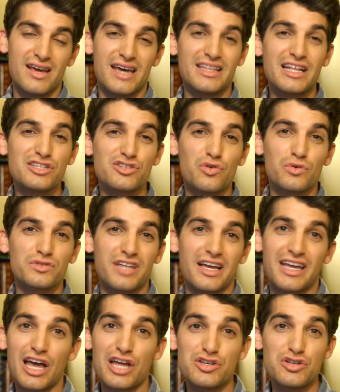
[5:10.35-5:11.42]
and that's tools
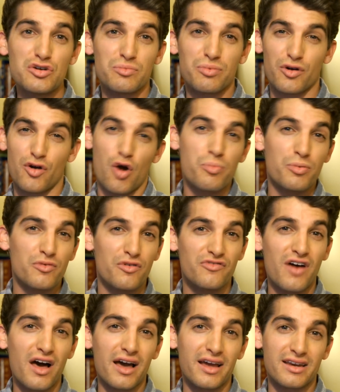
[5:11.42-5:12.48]
like Hadoop or
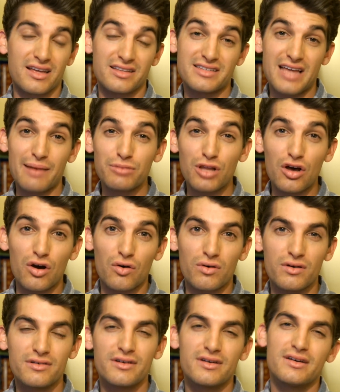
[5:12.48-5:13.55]
OpenRefine, Tableau.